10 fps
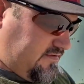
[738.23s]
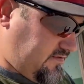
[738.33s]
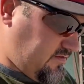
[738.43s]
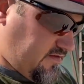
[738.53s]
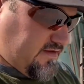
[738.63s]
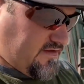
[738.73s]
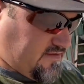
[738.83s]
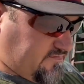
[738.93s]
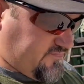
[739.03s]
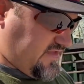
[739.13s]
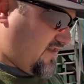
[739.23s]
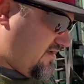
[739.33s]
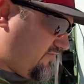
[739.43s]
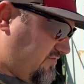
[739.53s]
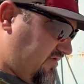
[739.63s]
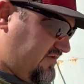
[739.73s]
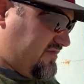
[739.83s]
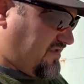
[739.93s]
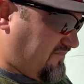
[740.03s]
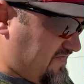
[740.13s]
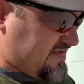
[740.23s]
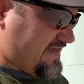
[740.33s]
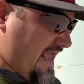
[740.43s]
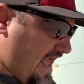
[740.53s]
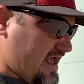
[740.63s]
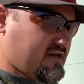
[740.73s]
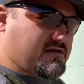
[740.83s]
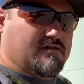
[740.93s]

Get out from underneath my feet, cat.